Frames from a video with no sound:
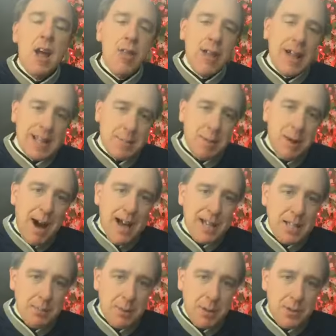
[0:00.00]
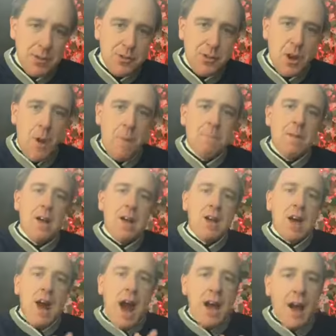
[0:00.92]
That's possible. So
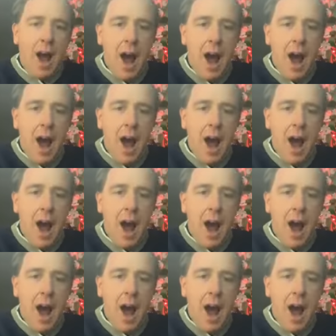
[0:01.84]
I,